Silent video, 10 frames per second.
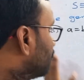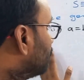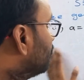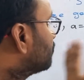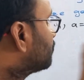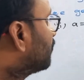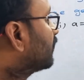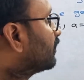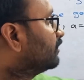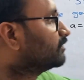these 3
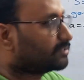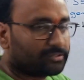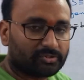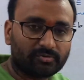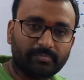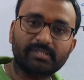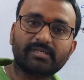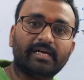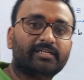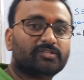conditions should be
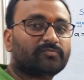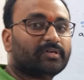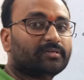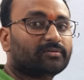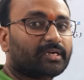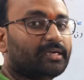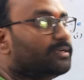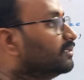satisfied. Okay.